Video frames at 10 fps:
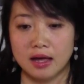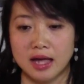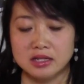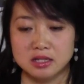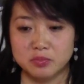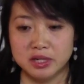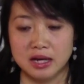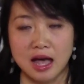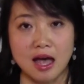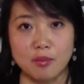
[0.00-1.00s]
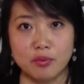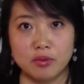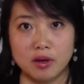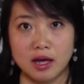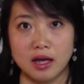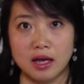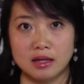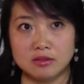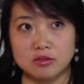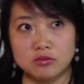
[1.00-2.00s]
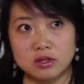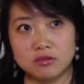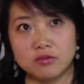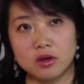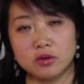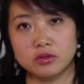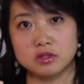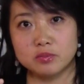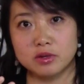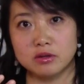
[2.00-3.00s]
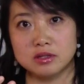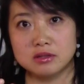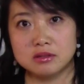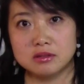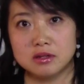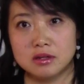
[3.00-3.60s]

and speak up and really follow the Spirit's.